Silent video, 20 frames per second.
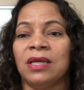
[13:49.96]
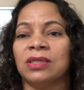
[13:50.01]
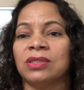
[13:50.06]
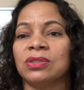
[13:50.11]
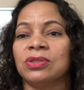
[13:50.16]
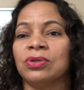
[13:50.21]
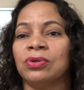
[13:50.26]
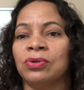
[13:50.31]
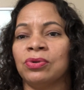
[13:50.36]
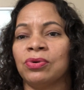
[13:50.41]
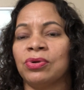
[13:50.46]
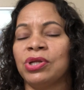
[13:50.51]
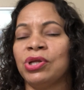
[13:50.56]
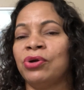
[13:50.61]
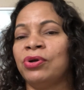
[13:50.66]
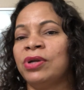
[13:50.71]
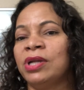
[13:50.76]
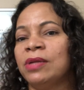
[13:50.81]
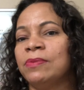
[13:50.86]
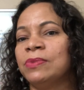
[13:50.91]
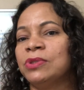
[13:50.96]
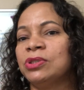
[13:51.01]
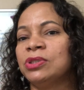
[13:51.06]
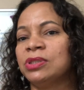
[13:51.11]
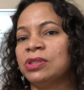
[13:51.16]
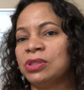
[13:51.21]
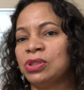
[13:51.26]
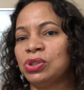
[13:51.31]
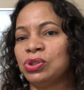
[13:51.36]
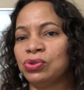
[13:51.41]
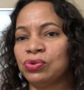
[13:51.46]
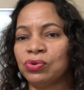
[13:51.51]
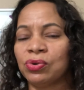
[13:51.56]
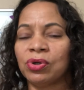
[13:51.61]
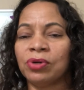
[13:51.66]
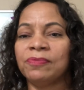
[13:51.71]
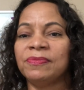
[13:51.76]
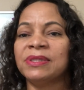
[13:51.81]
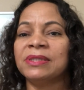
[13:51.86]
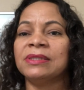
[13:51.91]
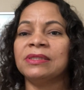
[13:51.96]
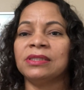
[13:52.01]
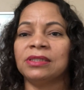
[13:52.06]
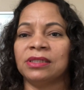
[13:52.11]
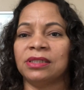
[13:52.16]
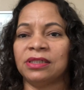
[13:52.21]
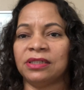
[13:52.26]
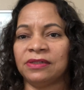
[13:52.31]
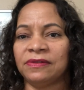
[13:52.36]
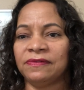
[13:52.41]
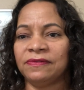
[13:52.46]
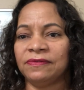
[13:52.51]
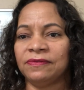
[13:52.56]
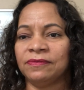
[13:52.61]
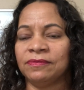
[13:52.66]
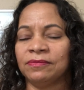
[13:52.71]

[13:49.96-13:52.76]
So you're able just to observe.